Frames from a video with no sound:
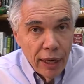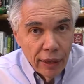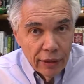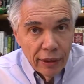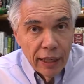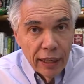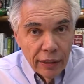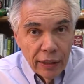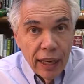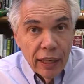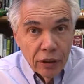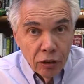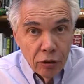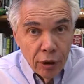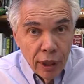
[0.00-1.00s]

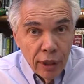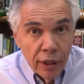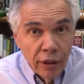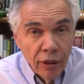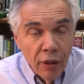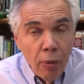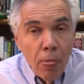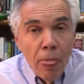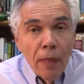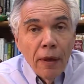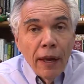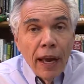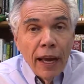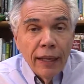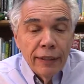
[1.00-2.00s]
as drugs,
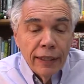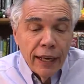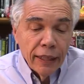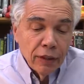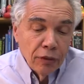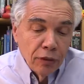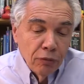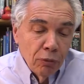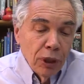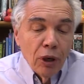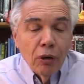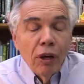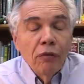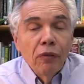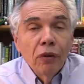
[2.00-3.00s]
and that we
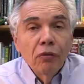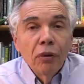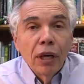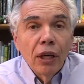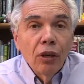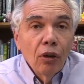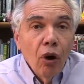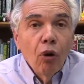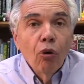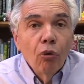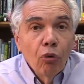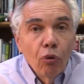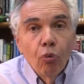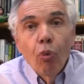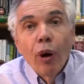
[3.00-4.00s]
don't even really know
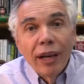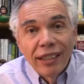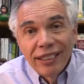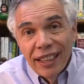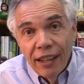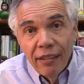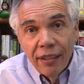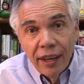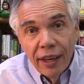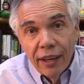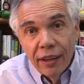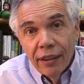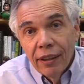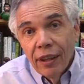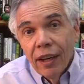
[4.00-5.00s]
what is in
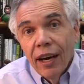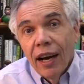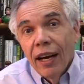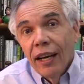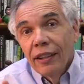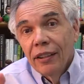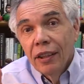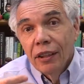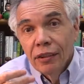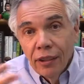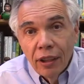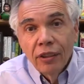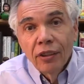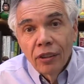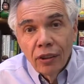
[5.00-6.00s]
there. There are
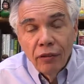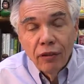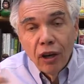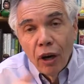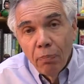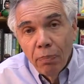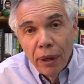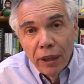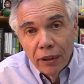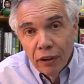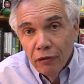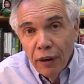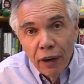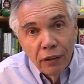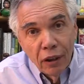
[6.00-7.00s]
dozens of compounds
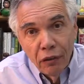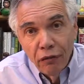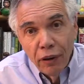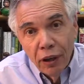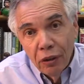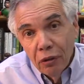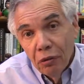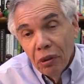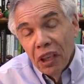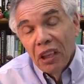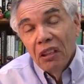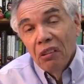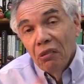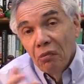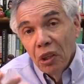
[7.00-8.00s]
found in Fenugreek,
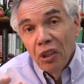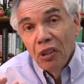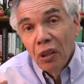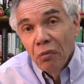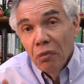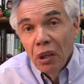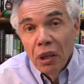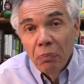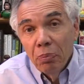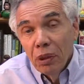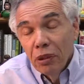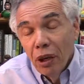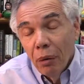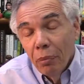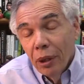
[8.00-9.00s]
which are really
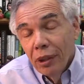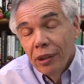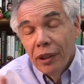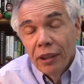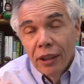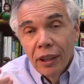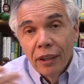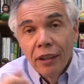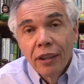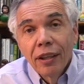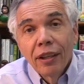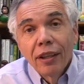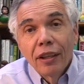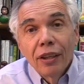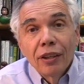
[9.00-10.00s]
predominant in here.
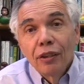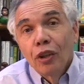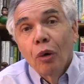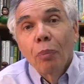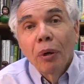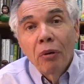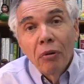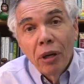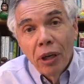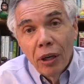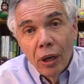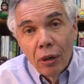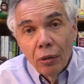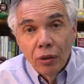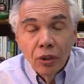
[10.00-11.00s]
Nobody really
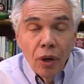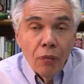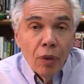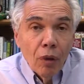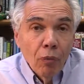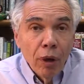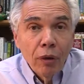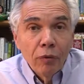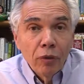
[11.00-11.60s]
knows. One of